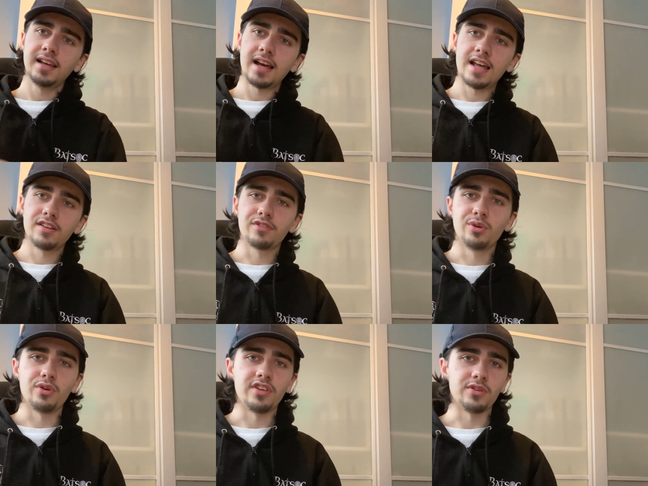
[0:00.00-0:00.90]
And of
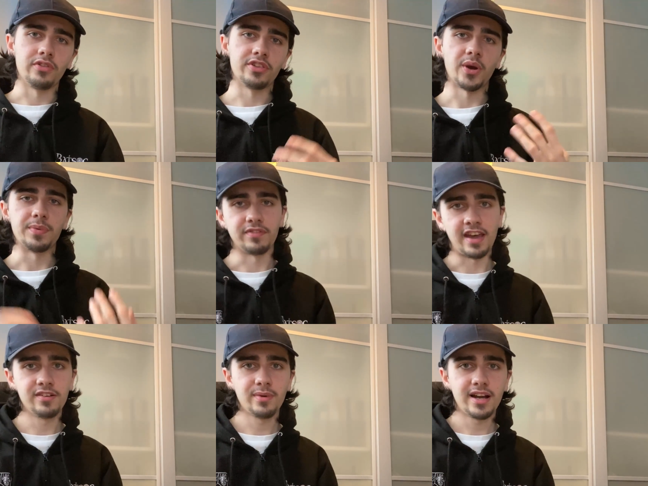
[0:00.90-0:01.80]
course there's other types of
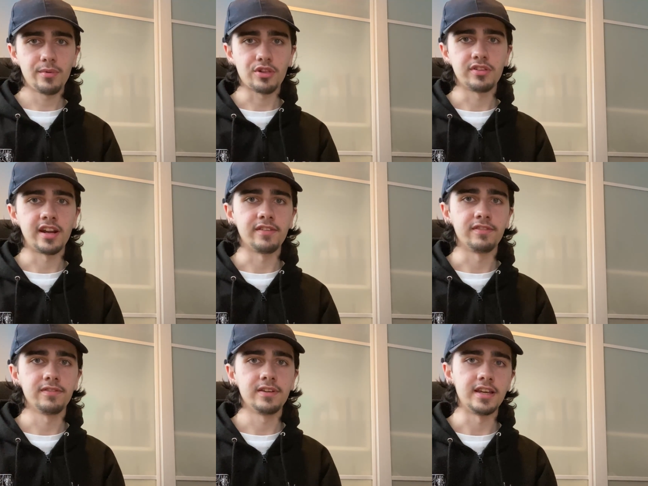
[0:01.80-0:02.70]
headwear which I don't have
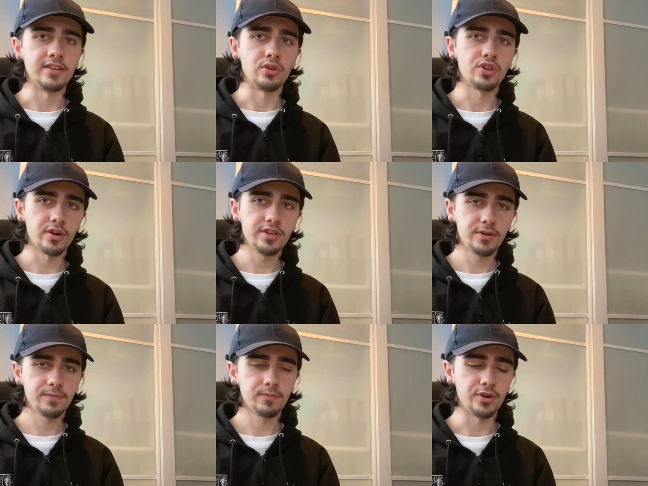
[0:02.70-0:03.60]
here to show
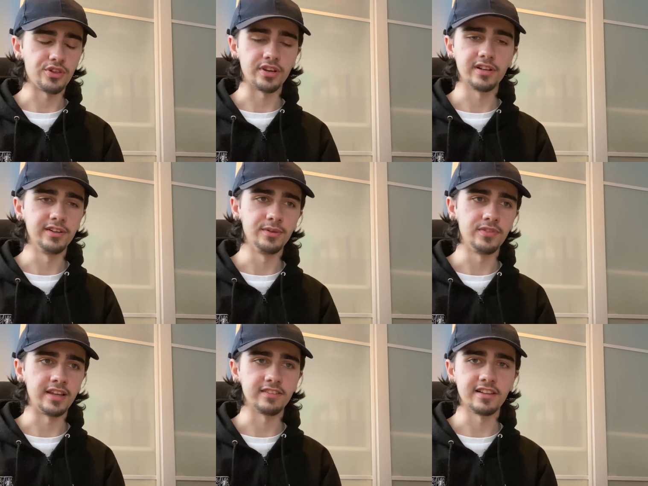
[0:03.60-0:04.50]
you, which include
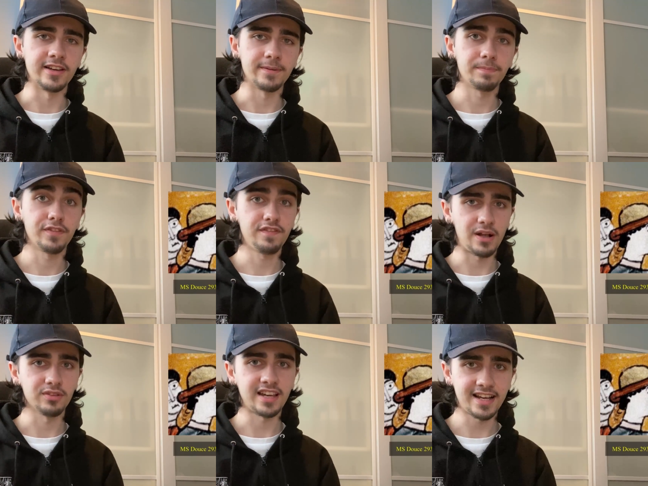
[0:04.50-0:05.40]
things like
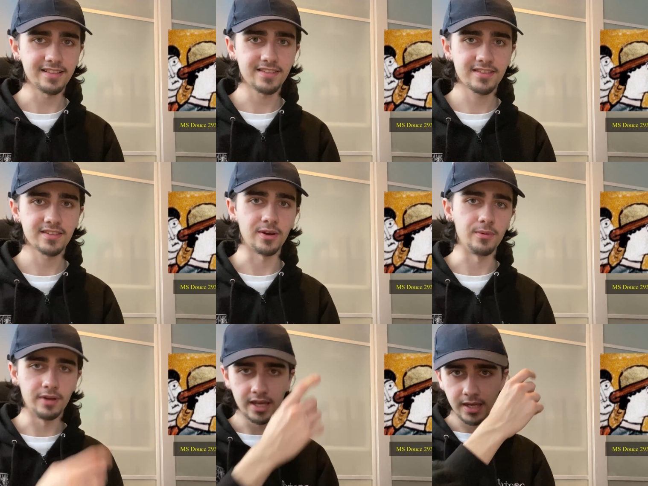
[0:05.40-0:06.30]
felt hats,
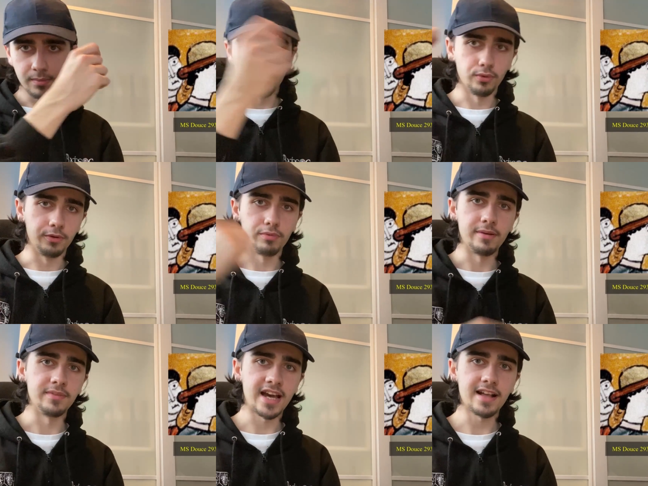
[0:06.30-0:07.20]
so broad
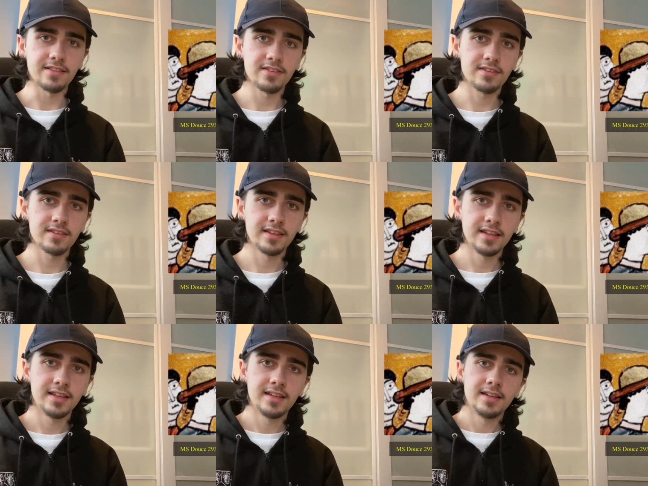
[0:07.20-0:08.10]
brimmed hats,
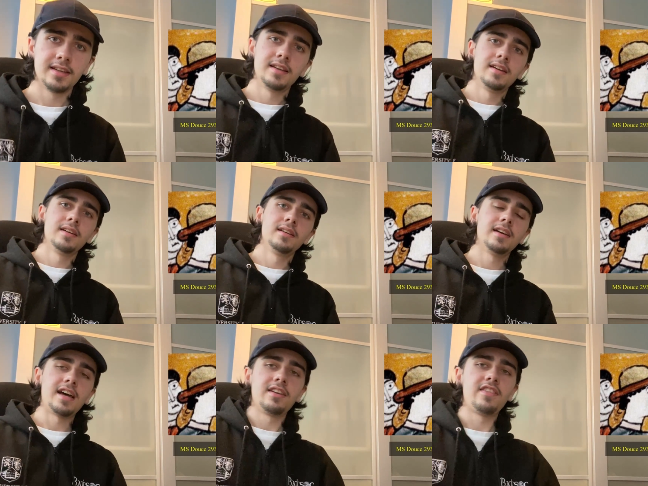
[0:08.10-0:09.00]

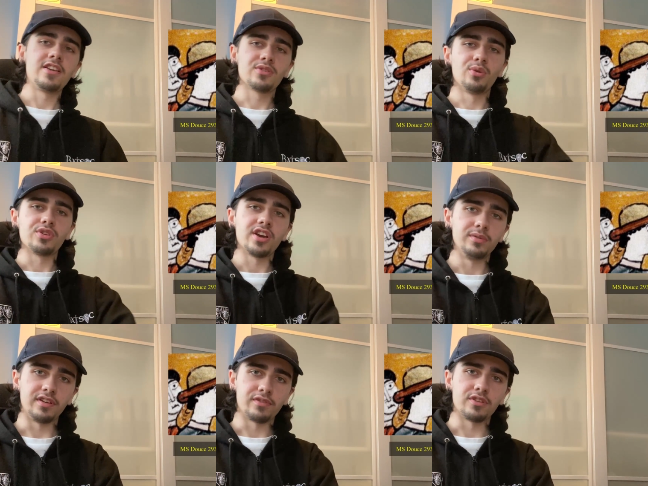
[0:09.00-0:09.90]
and there's also
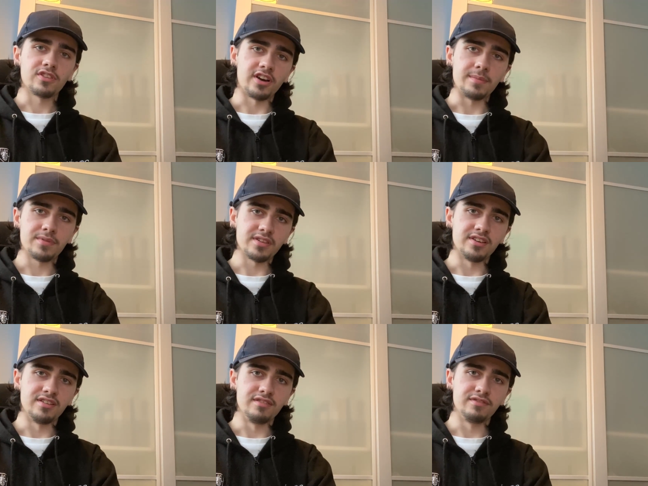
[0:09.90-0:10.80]
different types
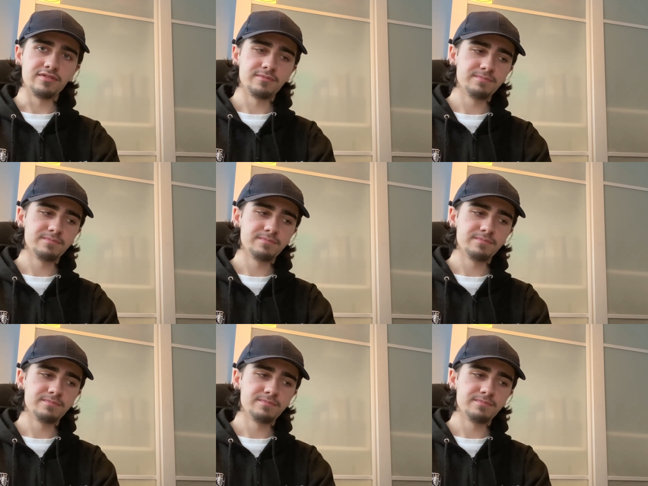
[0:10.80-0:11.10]
of